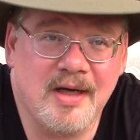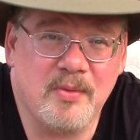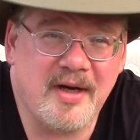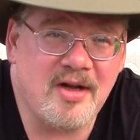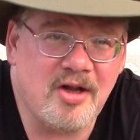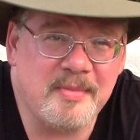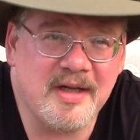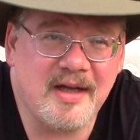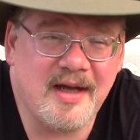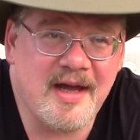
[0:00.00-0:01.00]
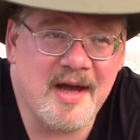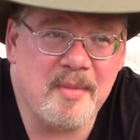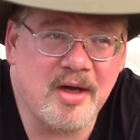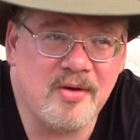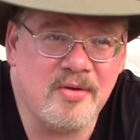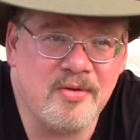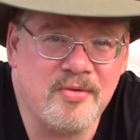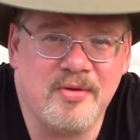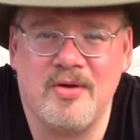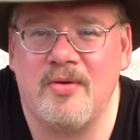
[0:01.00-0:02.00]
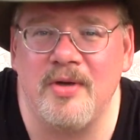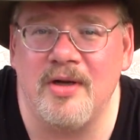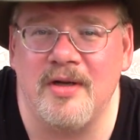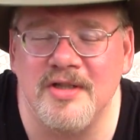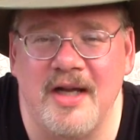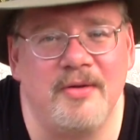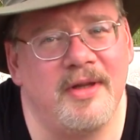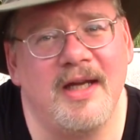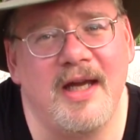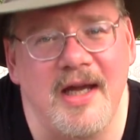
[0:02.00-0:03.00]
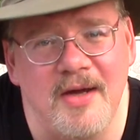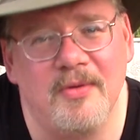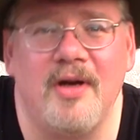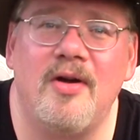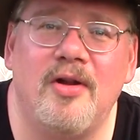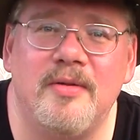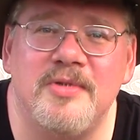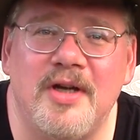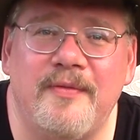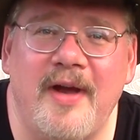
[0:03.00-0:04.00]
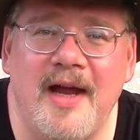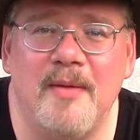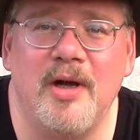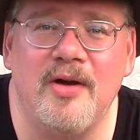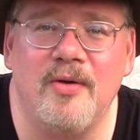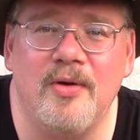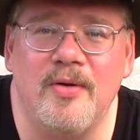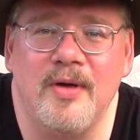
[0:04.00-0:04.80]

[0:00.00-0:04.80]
would I call him a hammock guru? No, because I don't think he would call himself a hammock guru.